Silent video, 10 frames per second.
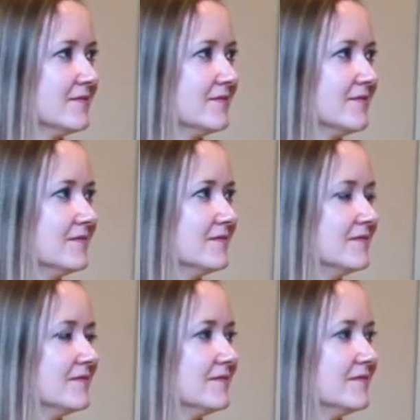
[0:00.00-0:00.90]

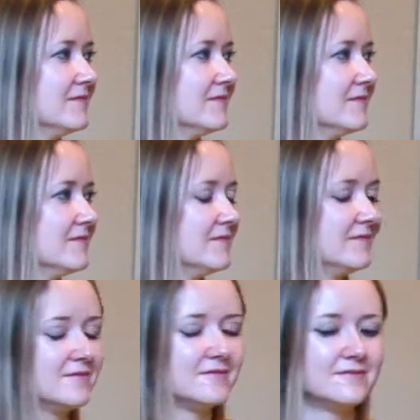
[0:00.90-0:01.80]

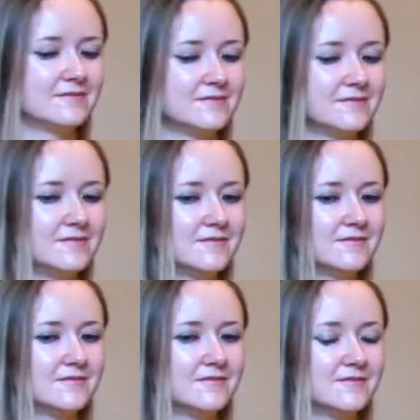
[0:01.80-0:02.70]

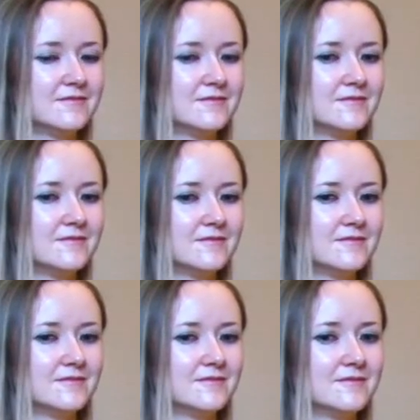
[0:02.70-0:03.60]

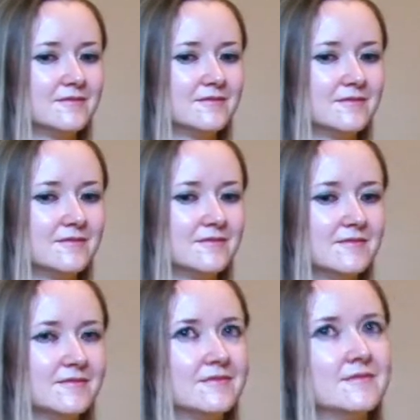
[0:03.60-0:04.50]

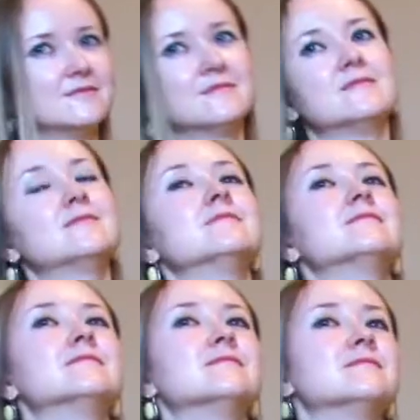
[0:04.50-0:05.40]

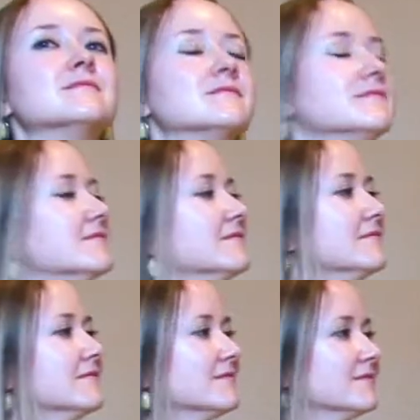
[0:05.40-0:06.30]

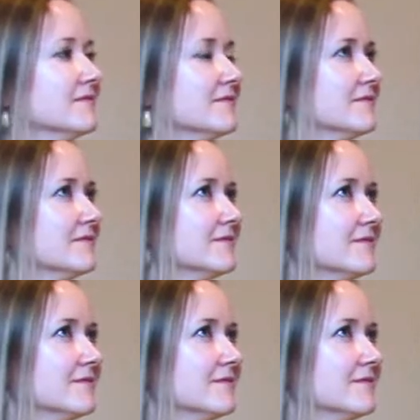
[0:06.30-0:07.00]
(silent)